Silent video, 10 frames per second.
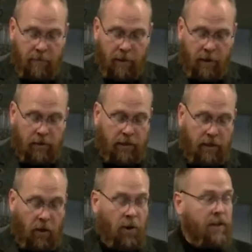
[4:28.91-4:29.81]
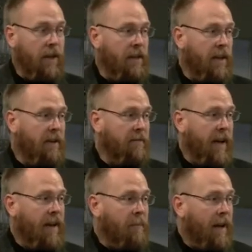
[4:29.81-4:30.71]
because that's the only thing they could
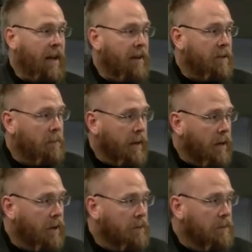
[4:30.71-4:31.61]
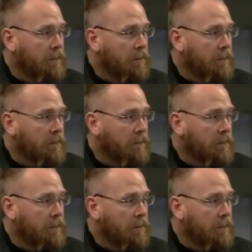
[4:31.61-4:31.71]
find in my life to pick on.